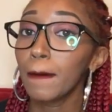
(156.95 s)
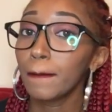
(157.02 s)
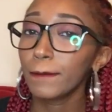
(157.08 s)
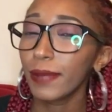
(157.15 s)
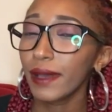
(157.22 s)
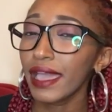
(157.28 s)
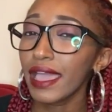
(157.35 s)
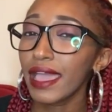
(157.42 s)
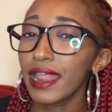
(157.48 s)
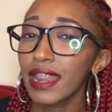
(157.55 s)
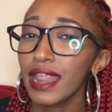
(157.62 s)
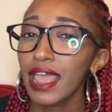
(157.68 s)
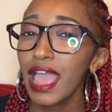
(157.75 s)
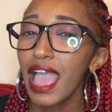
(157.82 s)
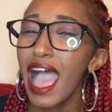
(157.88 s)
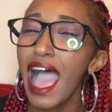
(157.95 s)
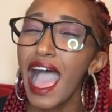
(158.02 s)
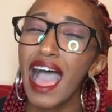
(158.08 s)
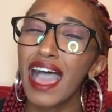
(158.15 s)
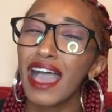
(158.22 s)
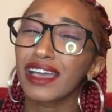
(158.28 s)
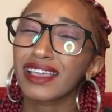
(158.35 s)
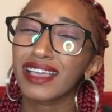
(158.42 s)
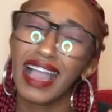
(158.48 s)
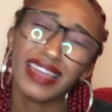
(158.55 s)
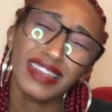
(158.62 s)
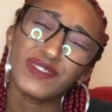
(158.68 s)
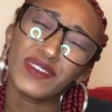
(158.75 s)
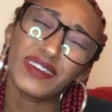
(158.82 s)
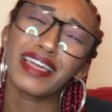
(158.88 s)
But I kind
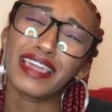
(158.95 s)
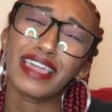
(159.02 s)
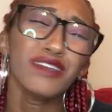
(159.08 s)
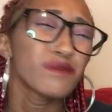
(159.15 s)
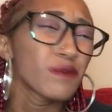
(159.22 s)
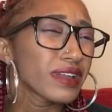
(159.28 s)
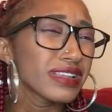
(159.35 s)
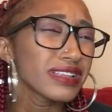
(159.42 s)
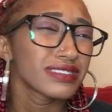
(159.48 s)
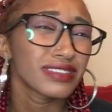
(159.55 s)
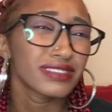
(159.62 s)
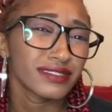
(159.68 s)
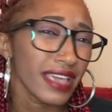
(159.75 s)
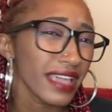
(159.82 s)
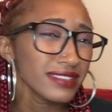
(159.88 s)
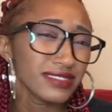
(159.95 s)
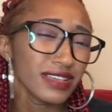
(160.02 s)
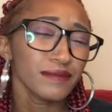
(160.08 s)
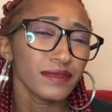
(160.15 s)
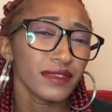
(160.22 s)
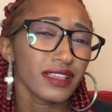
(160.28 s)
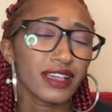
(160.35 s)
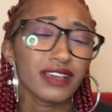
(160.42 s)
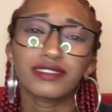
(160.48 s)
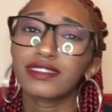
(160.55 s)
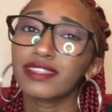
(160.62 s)
of felt like he wanted to say something because,